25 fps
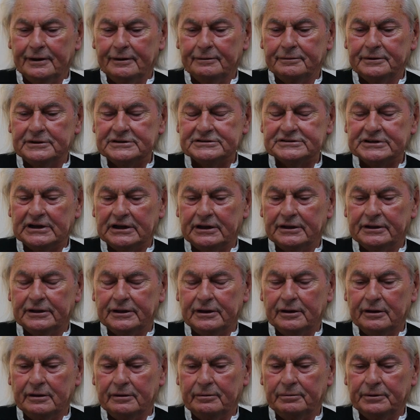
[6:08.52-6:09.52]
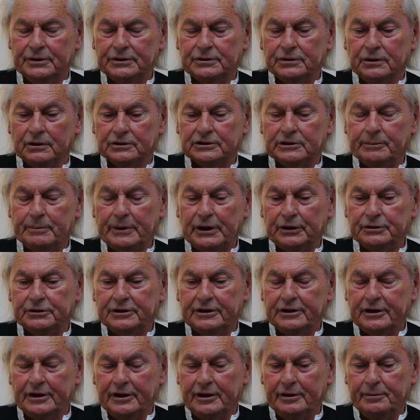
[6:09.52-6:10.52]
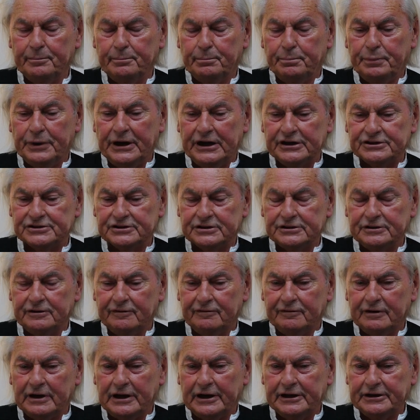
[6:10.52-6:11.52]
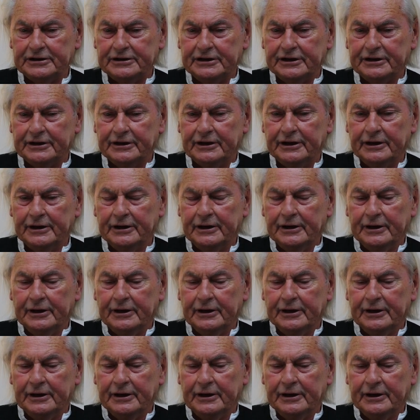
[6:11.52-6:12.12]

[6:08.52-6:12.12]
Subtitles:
We talked about the passion of lighting.